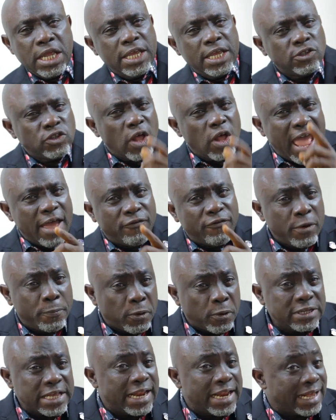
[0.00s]
It's not every
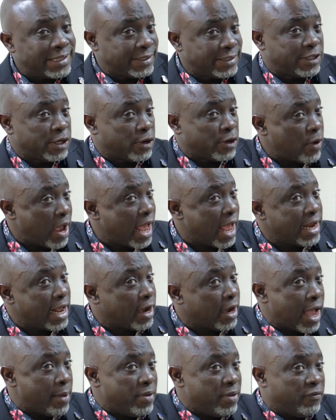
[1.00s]
project that is required
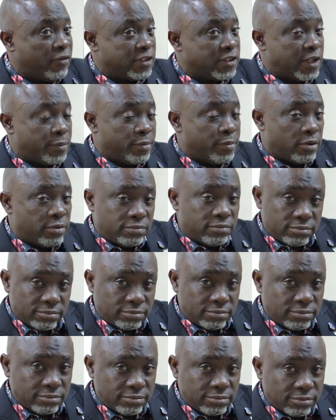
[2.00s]
that can be feasible.
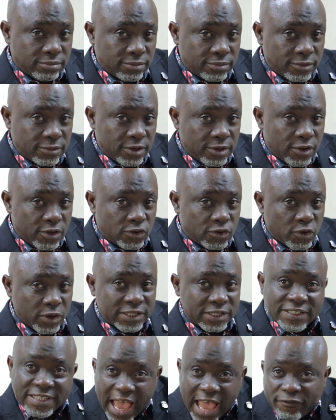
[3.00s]
So
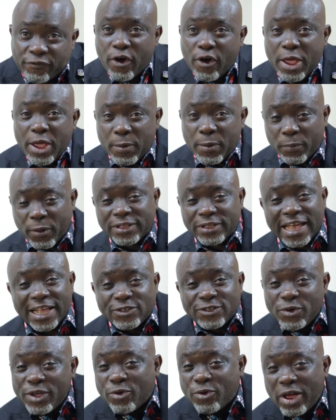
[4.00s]
it's therefore
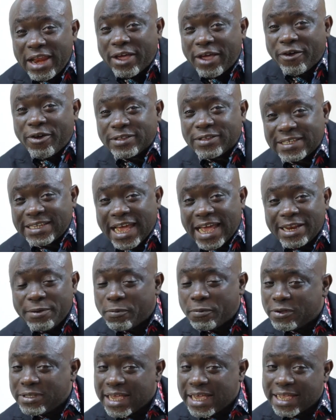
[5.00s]
important to equally consider the
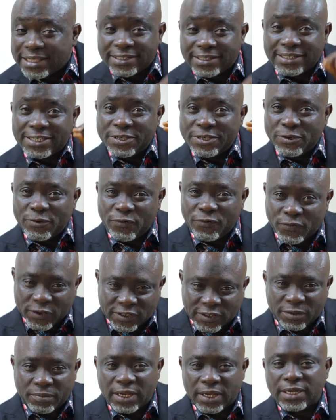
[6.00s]
project
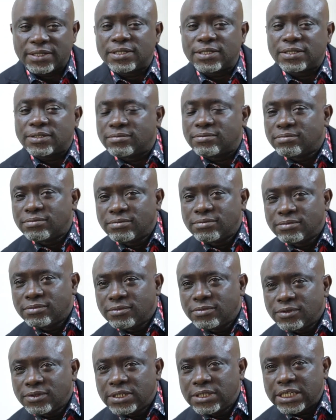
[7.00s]
feasibility.
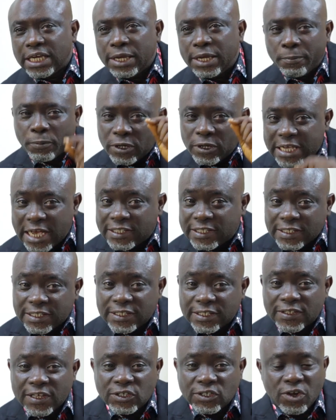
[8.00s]
In project
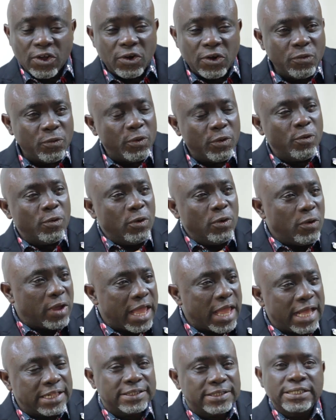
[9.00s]
initiation, we will
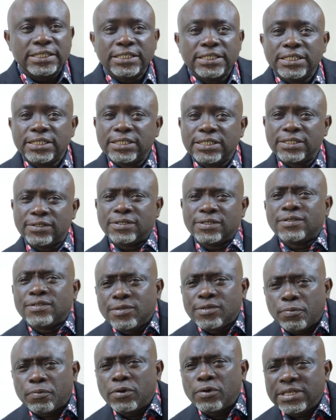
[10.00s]
look at, is
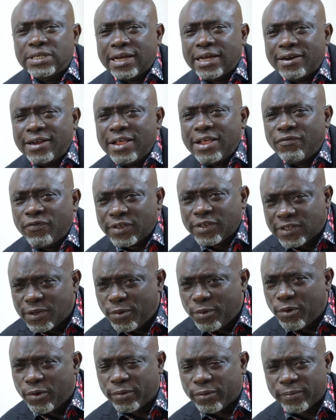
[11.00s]
the project really
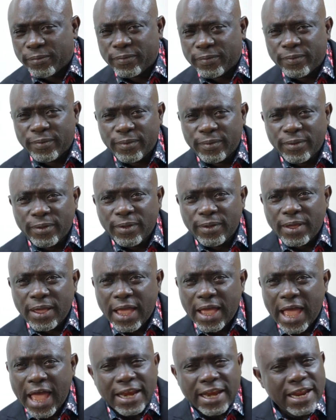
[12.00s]
feasible?
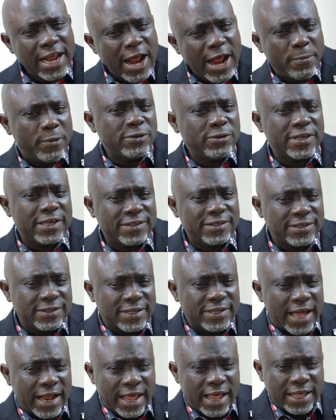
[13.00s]
And there are
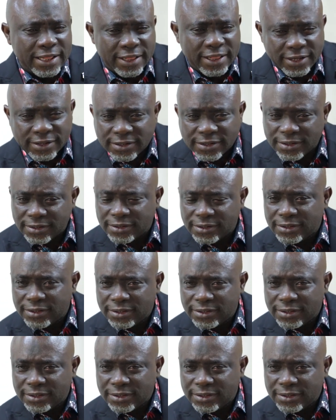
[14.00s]
processes around this.